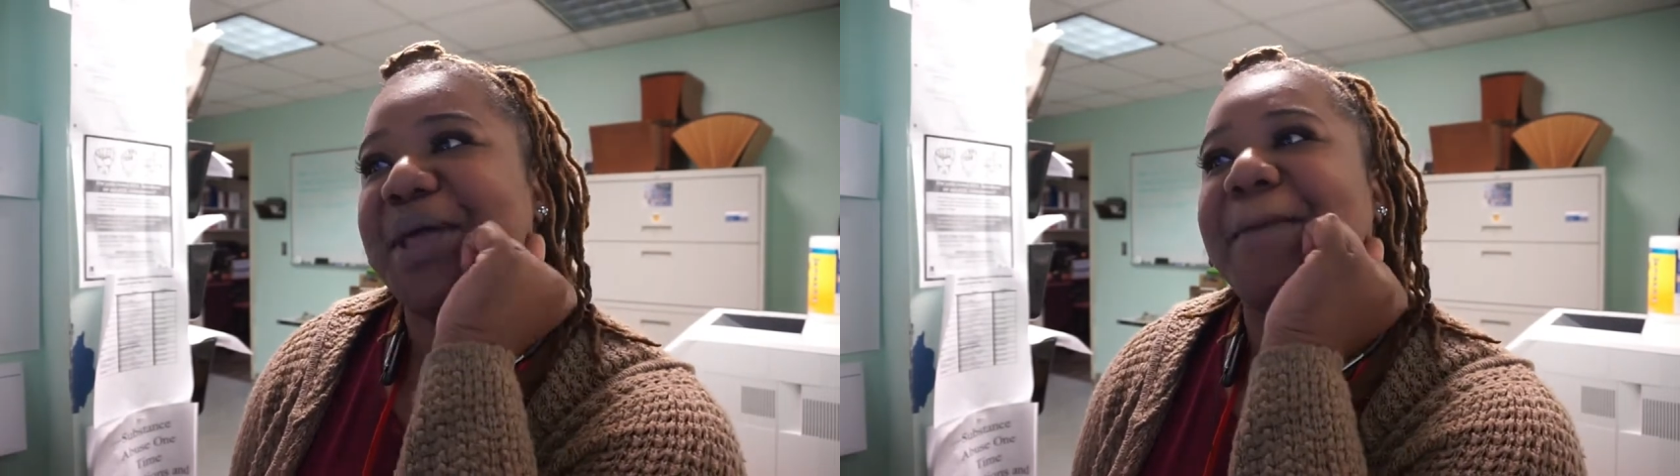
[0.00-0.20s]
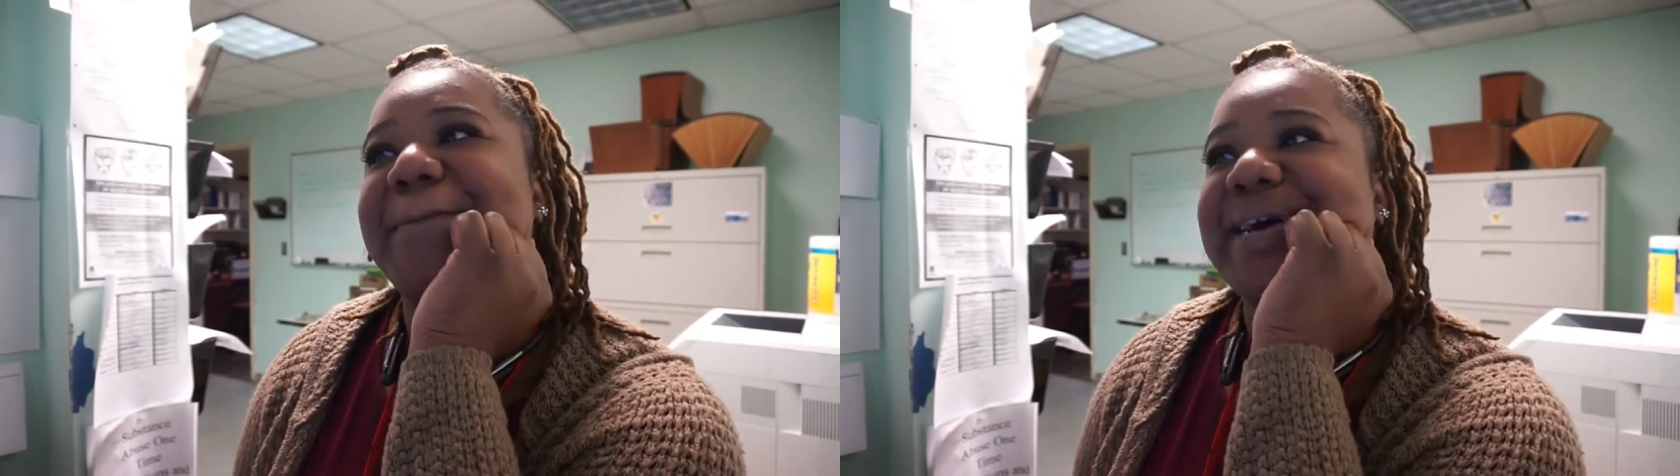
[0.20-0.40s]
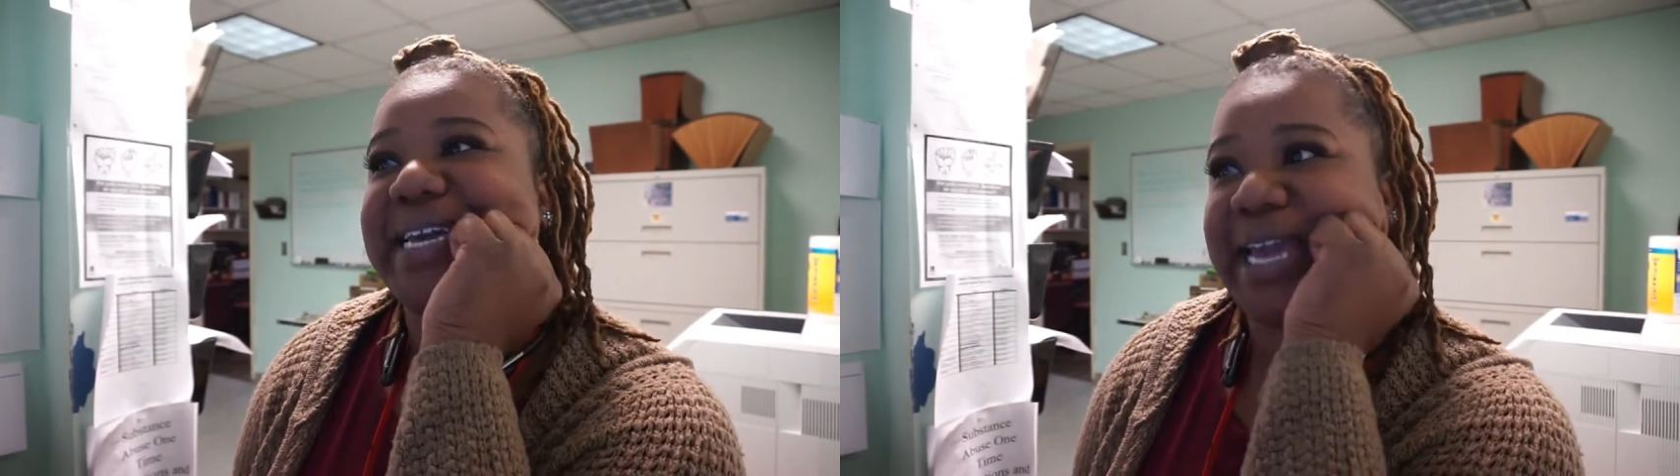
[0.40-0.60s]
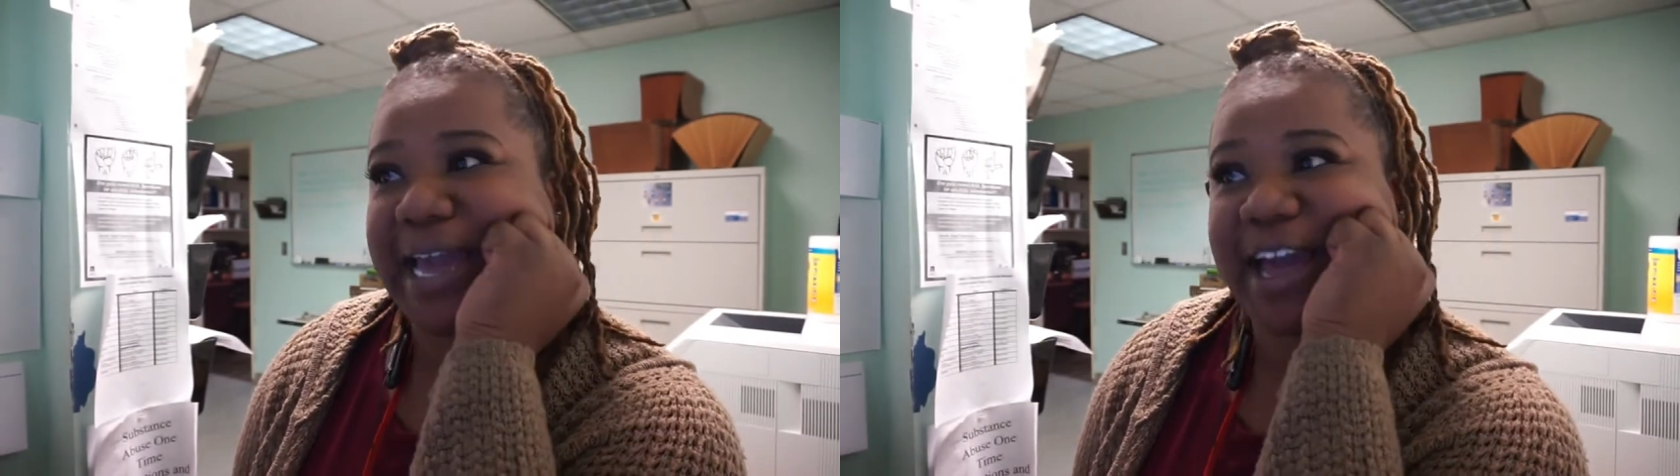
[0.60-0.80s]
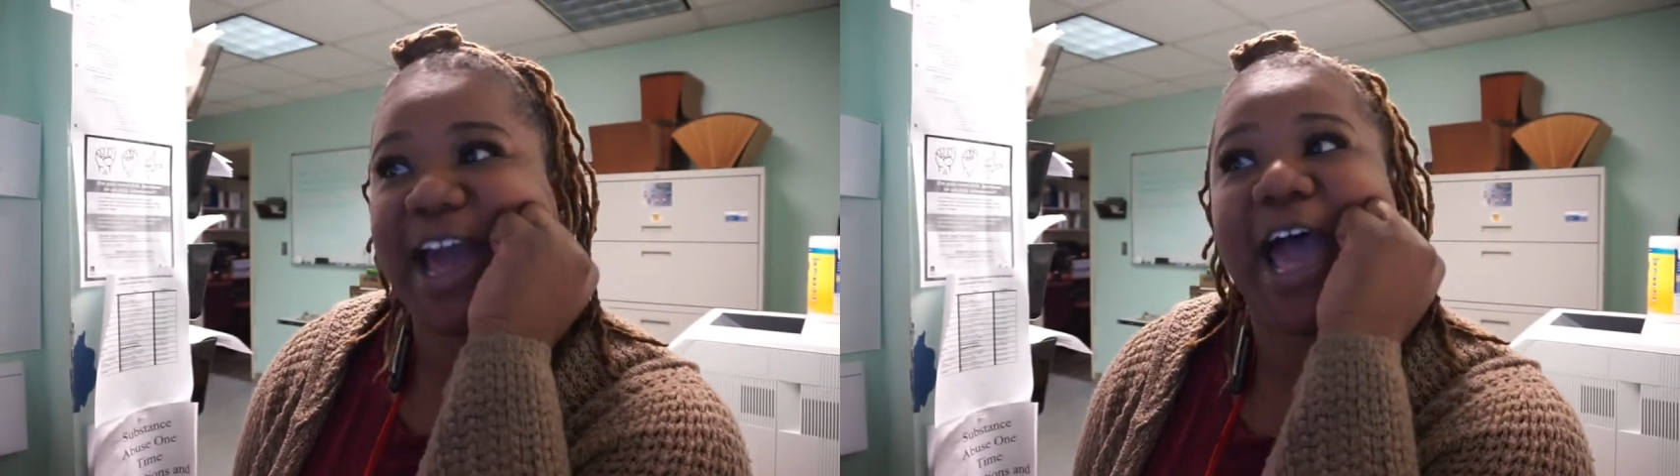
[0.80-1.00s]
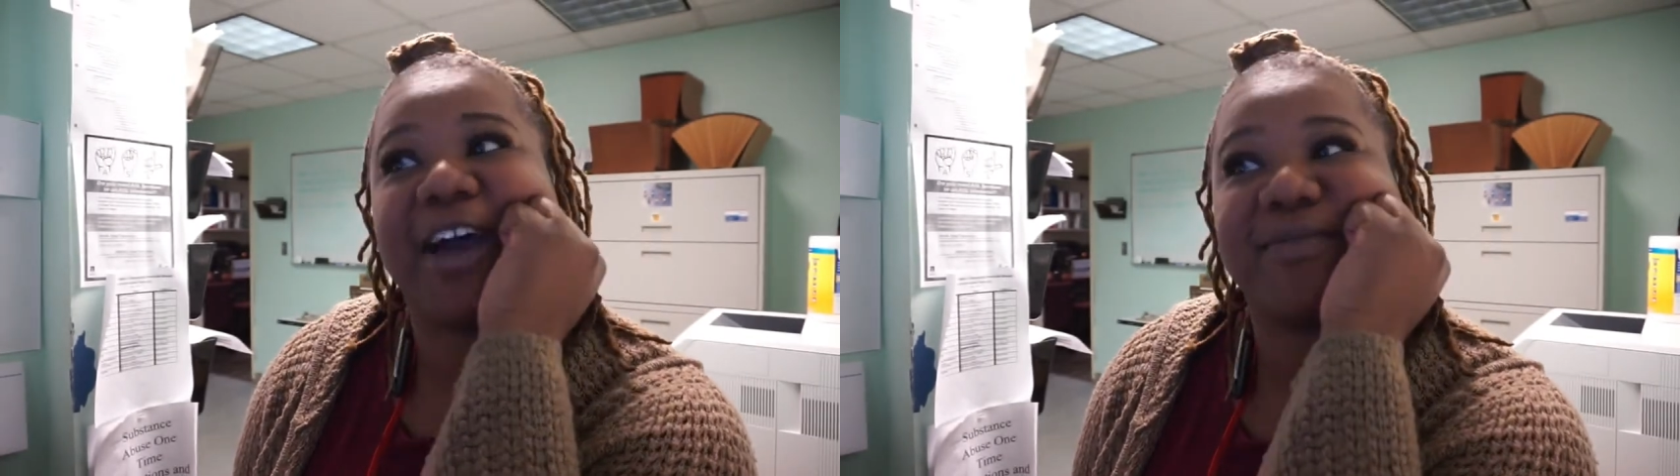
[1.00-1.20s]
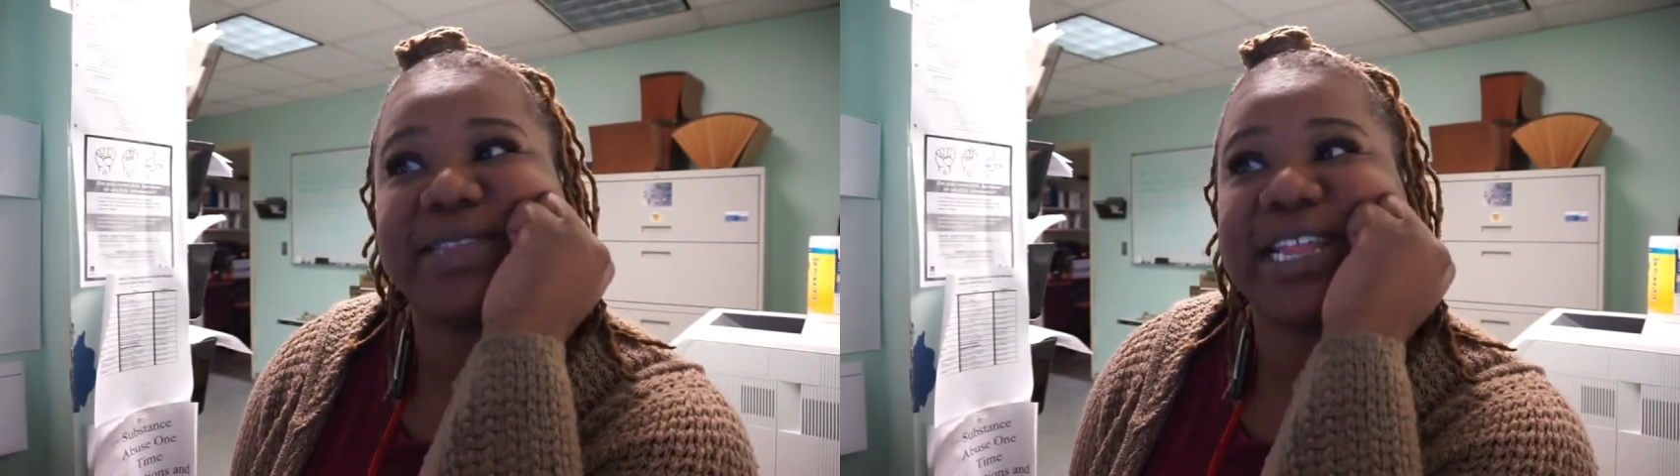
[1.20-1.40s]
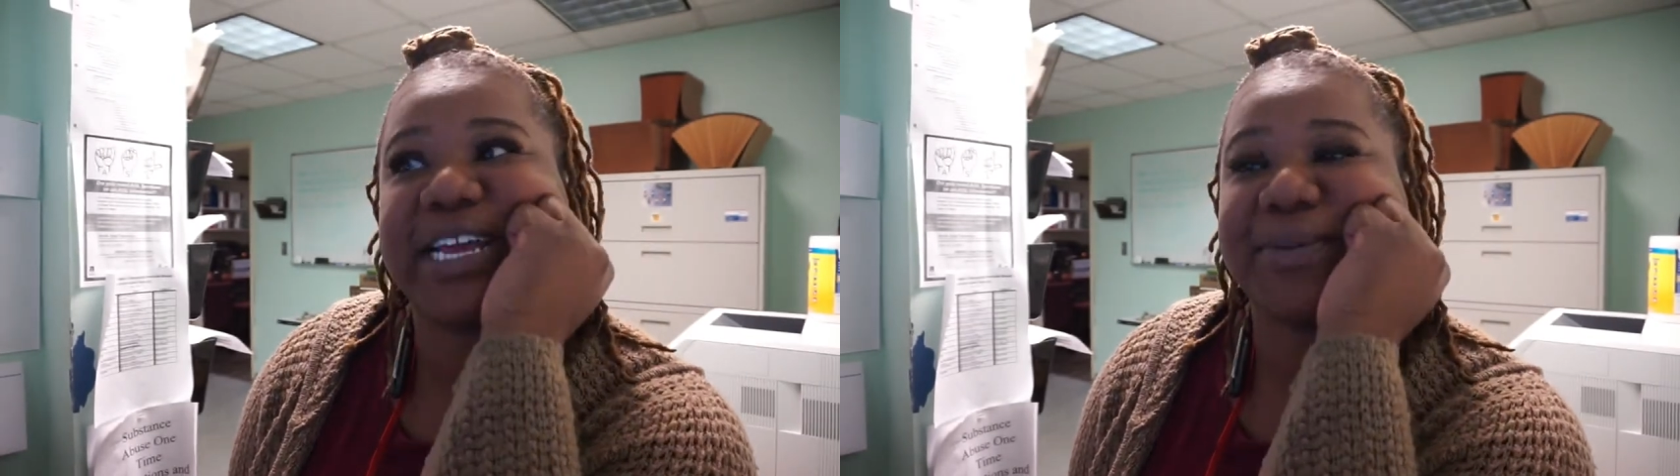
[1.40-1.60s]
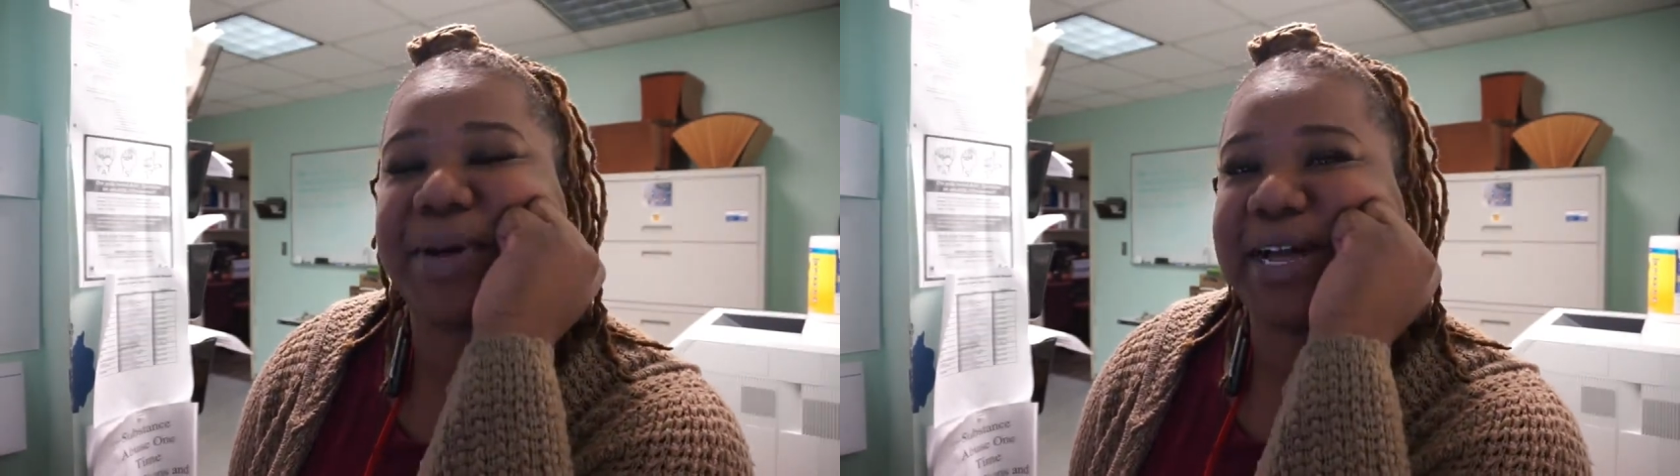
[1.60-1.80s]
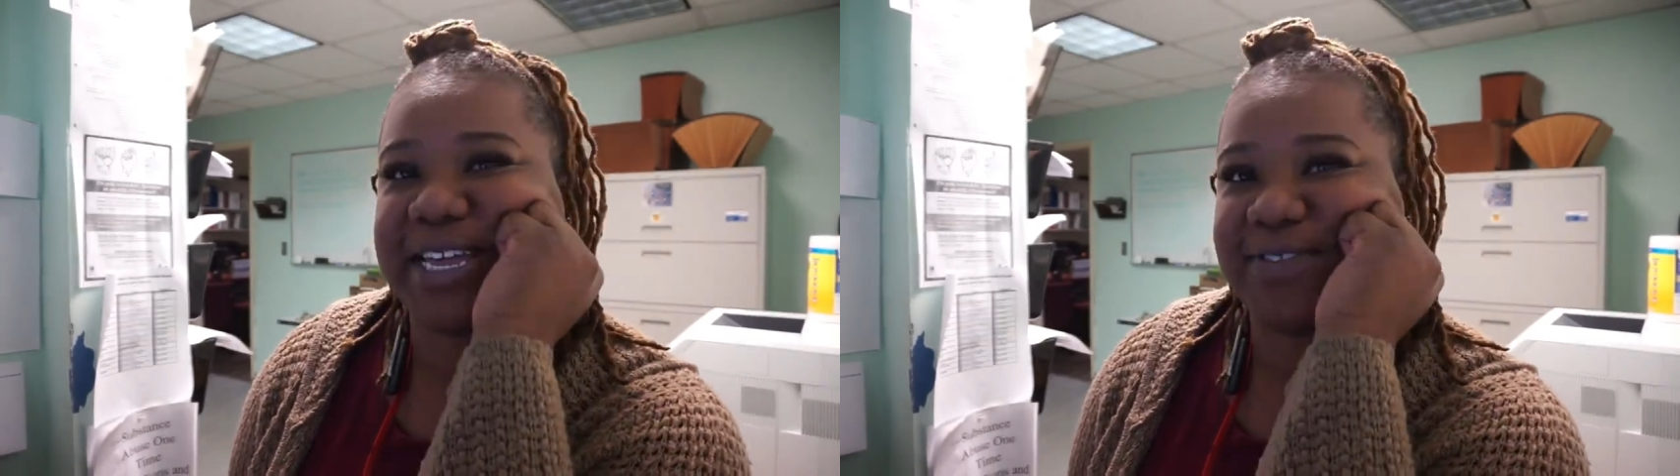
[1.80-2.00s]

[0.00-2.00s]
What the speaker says: But yeah, I've been thinking about